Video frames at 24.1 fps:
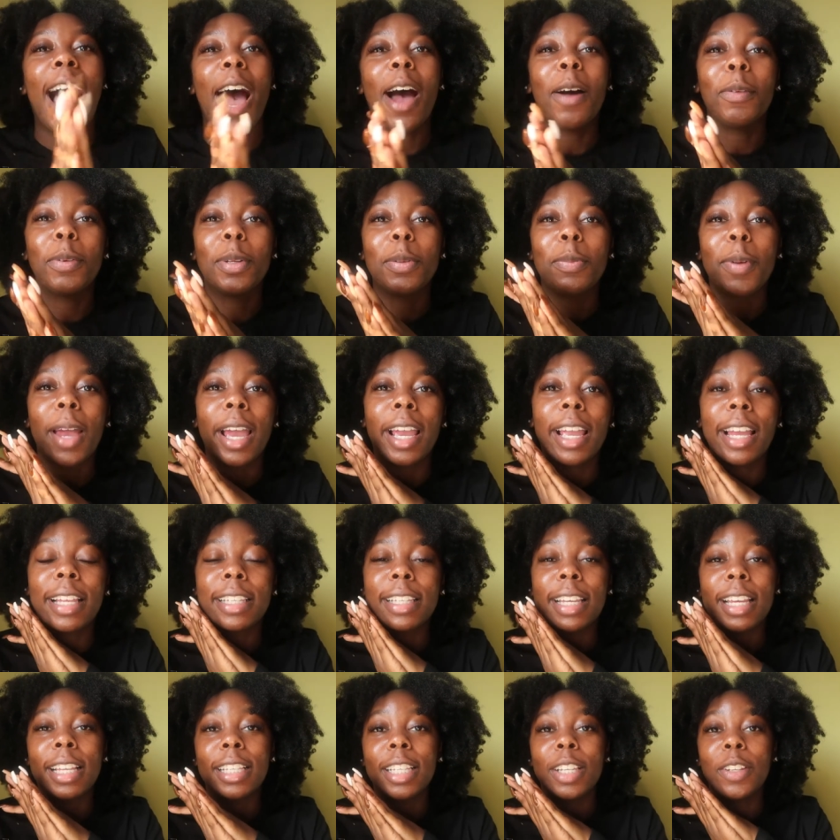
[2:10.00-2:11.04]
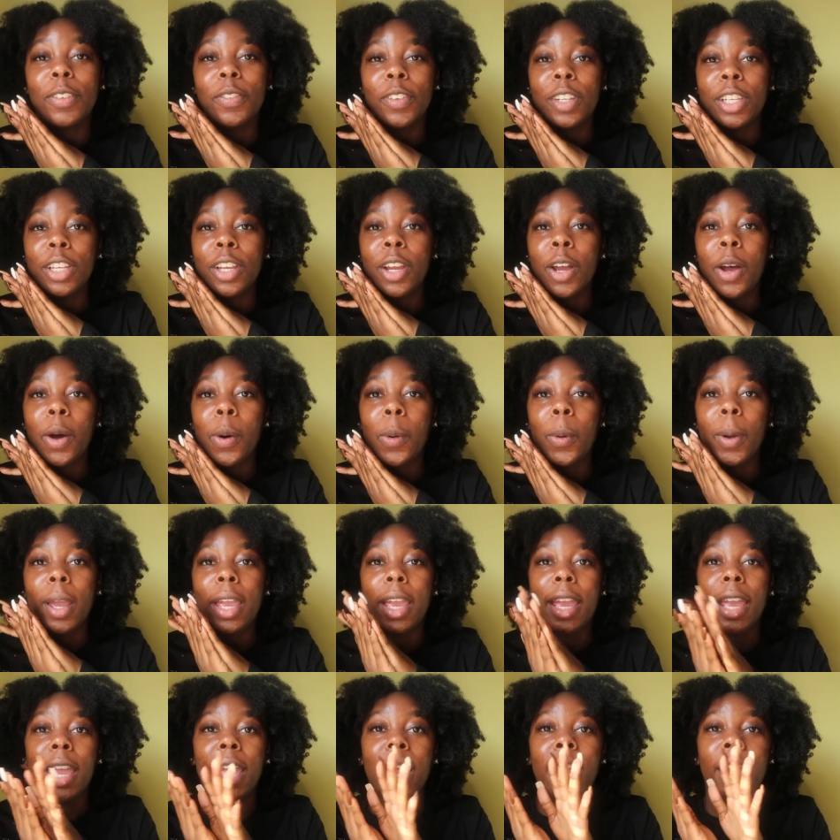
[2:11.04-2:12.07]
I'll be back at the end of the video
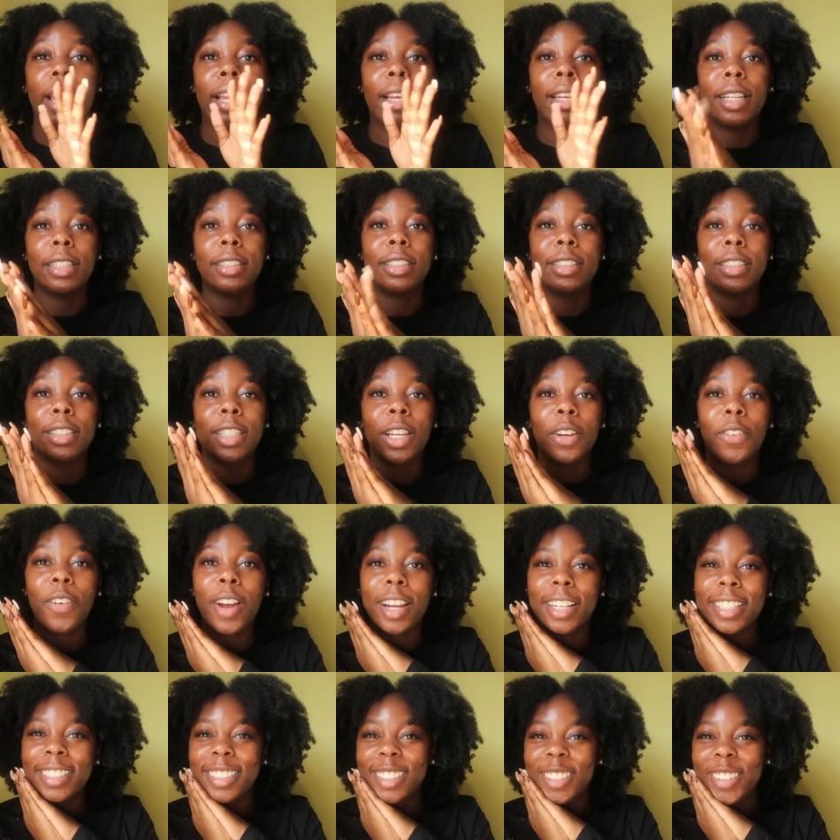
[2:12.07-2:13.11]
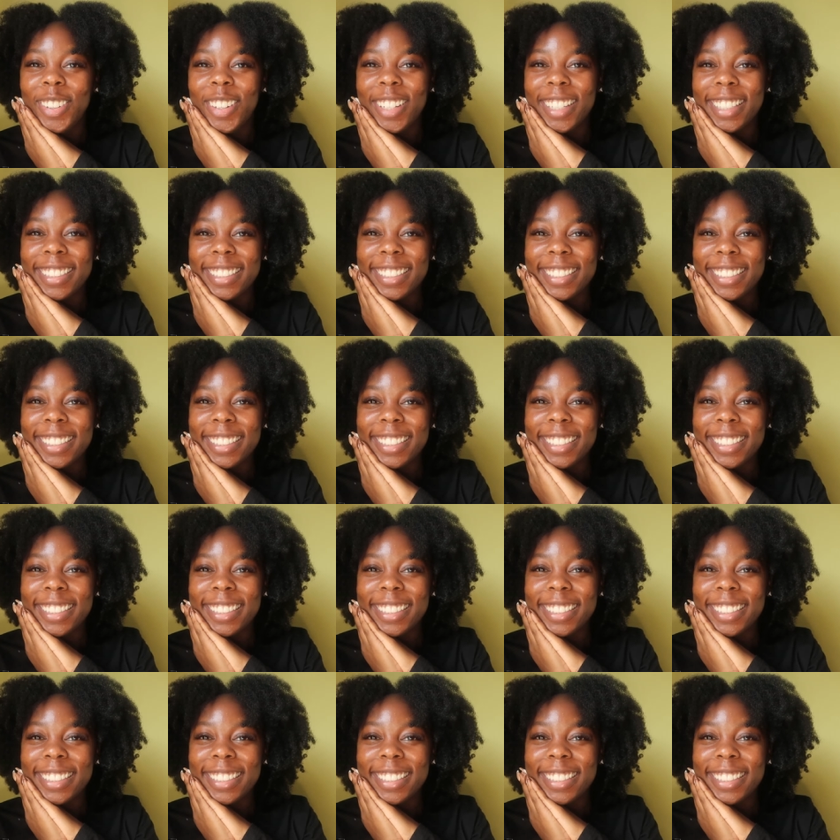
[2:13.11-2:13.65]
and let's just get right into it.